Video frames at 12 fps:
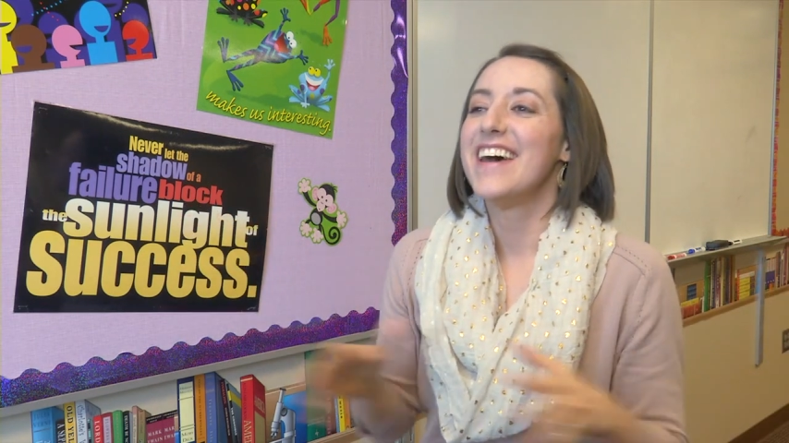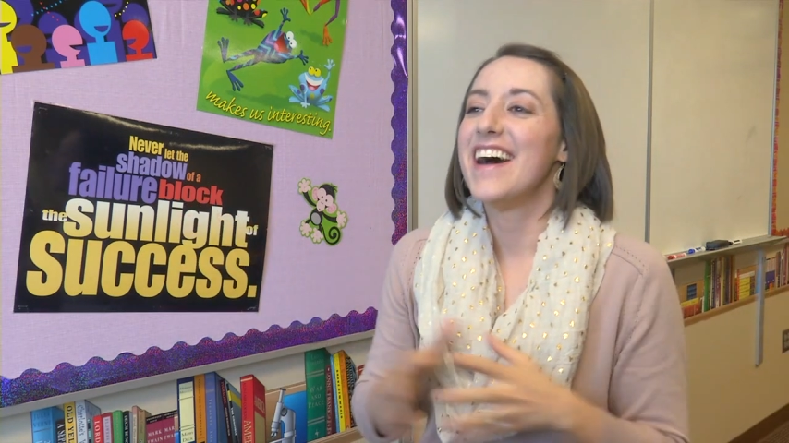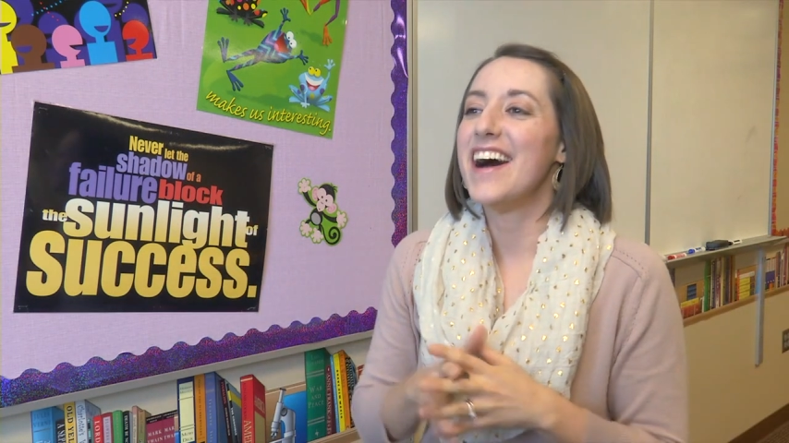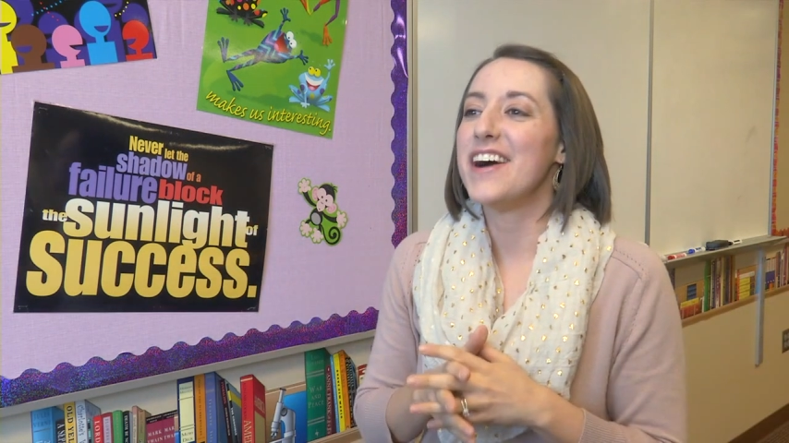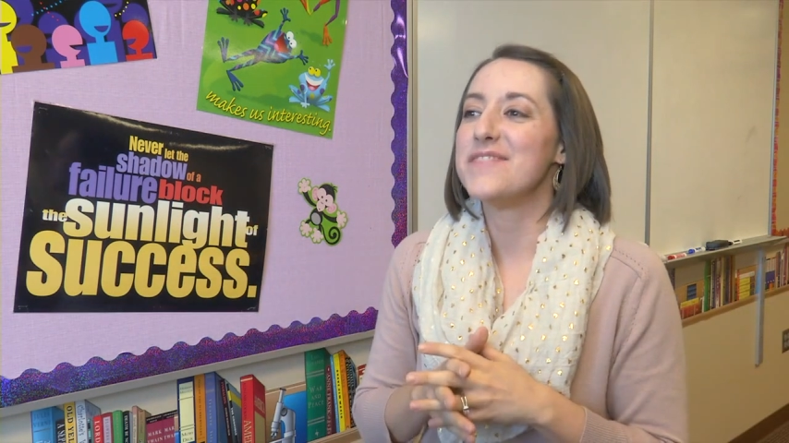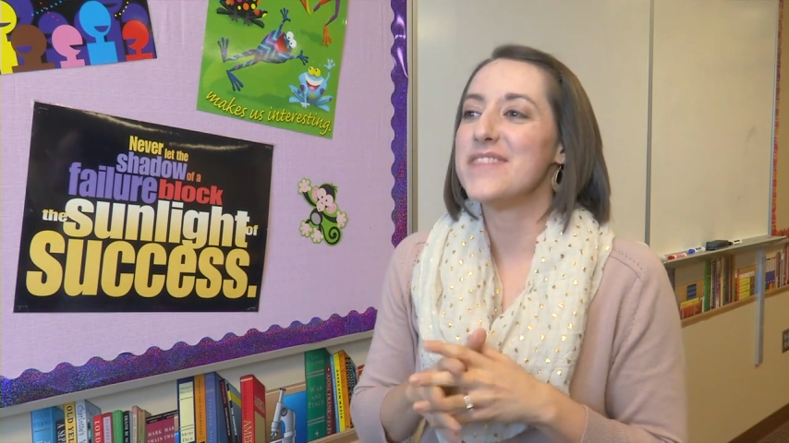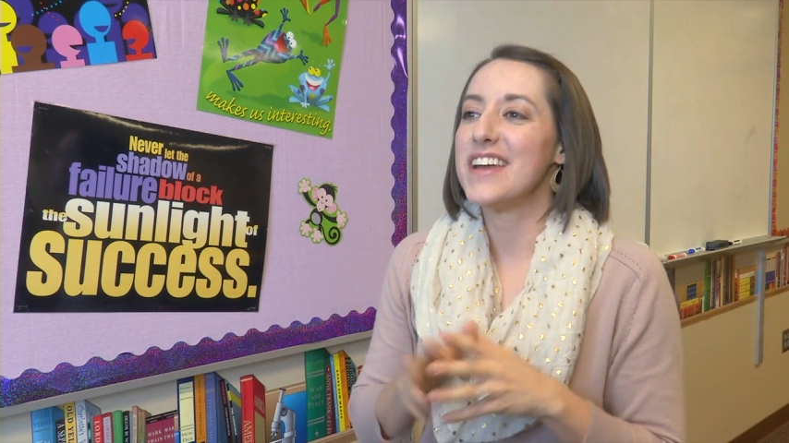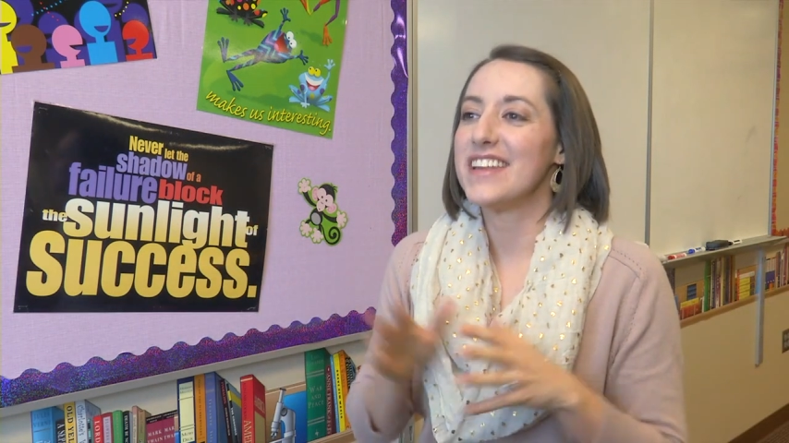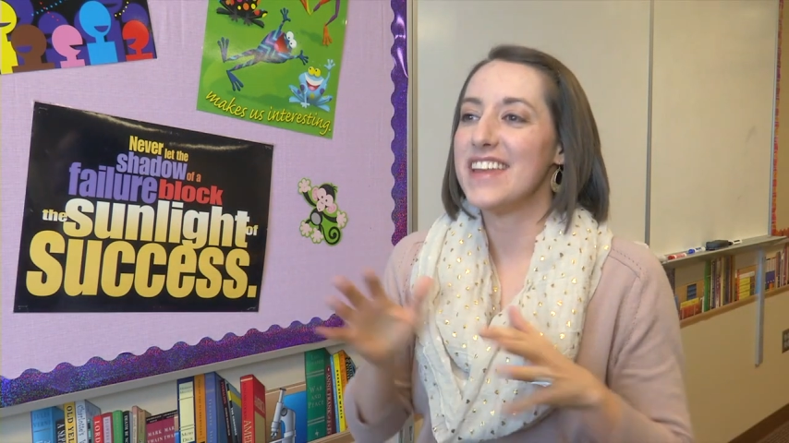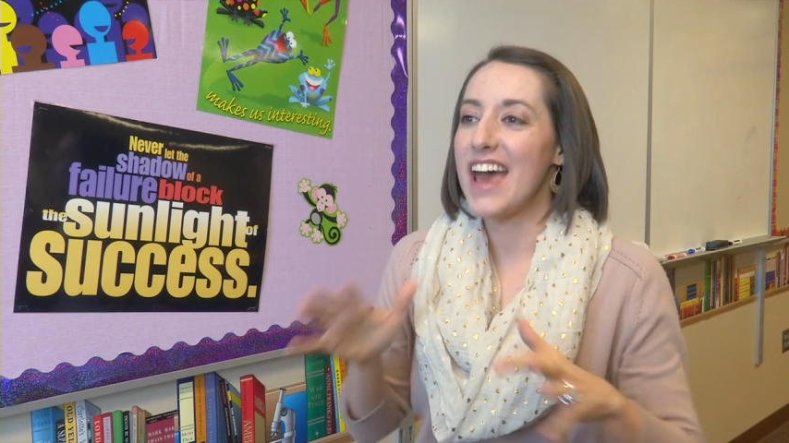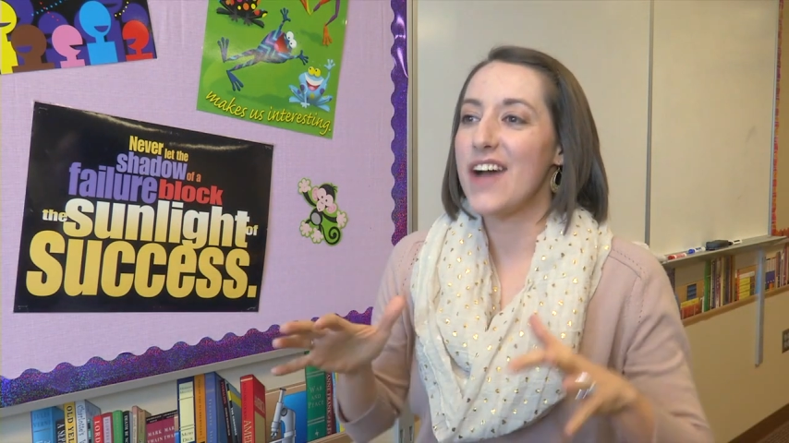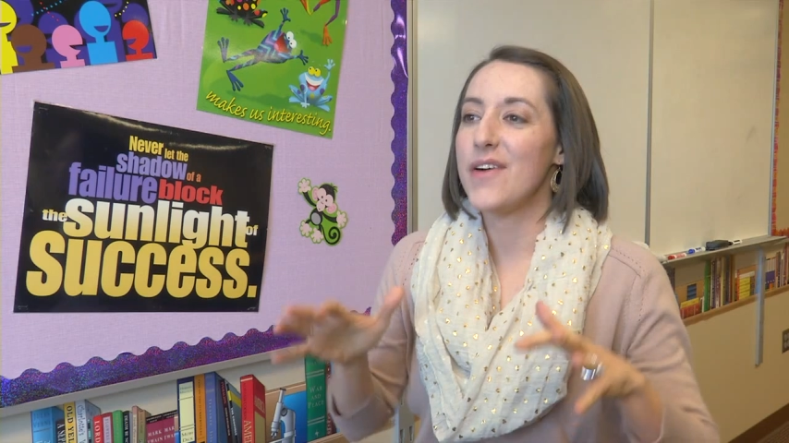
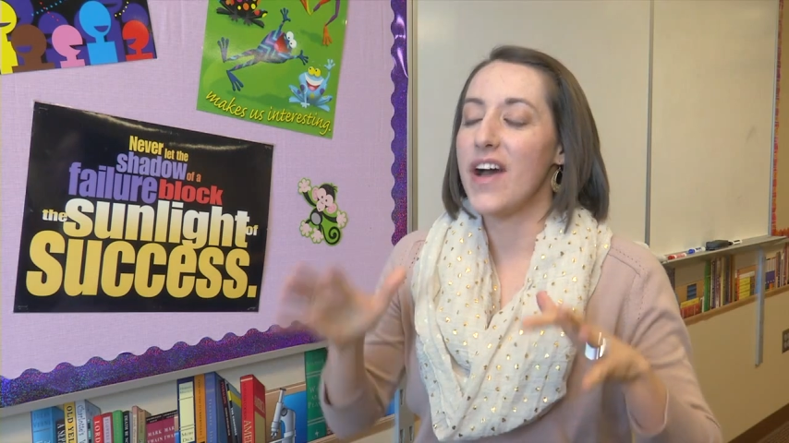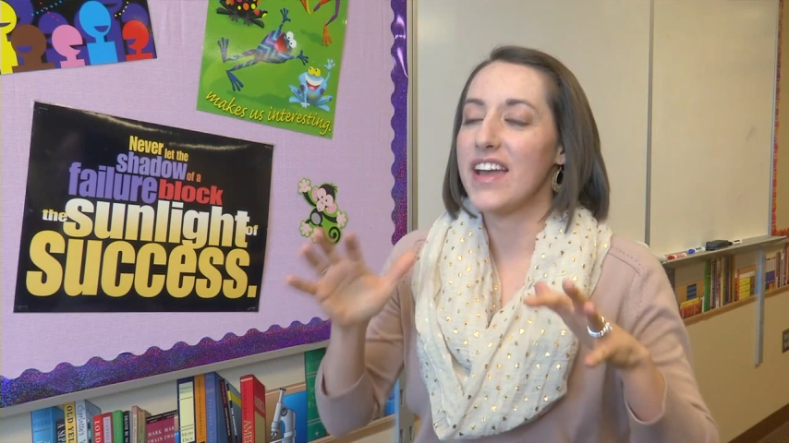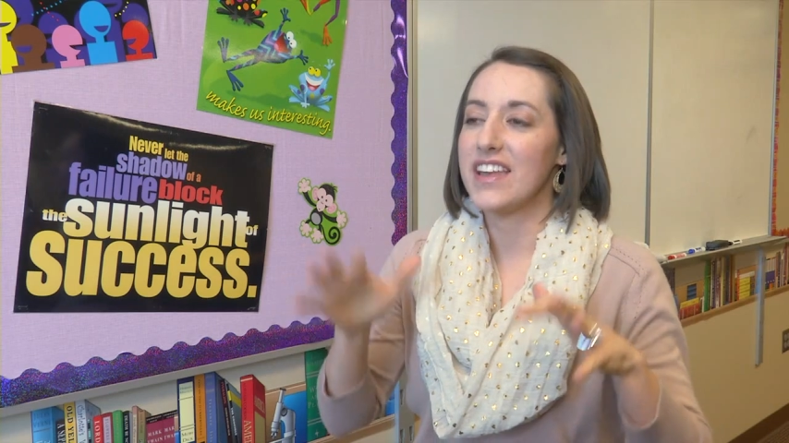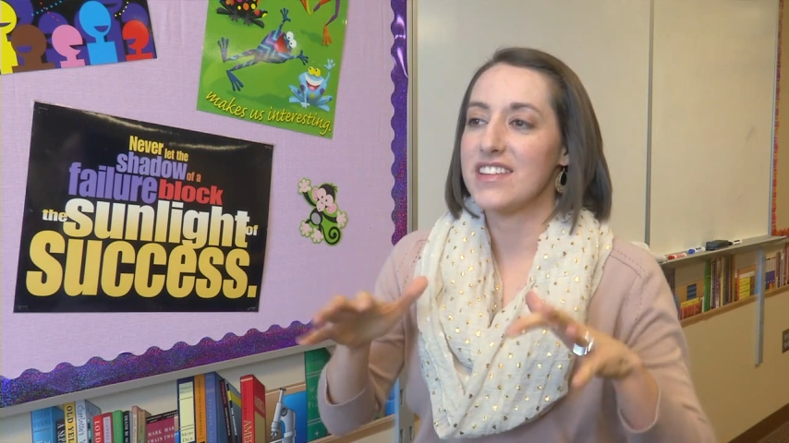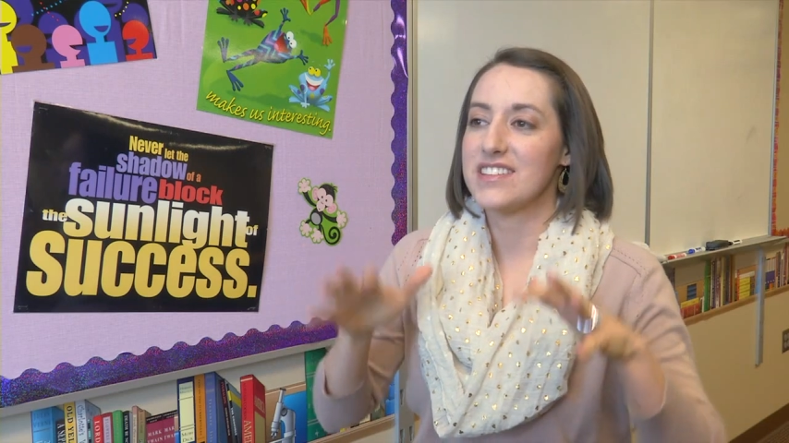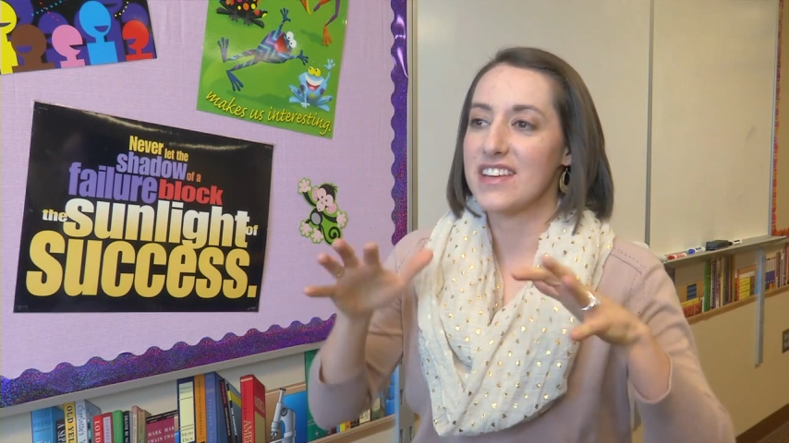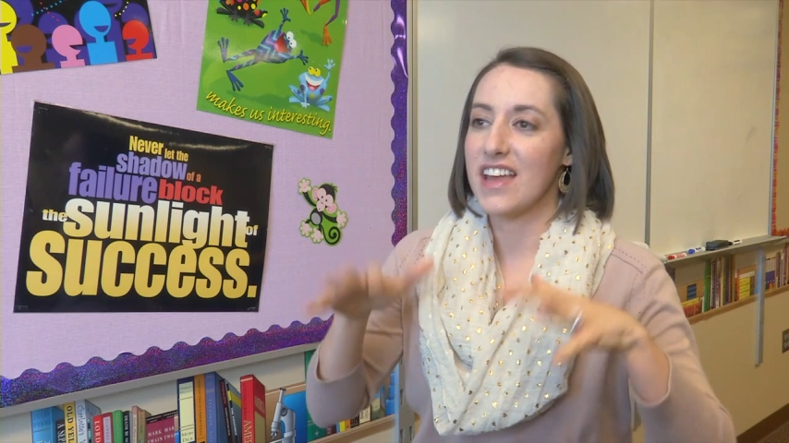And now I get to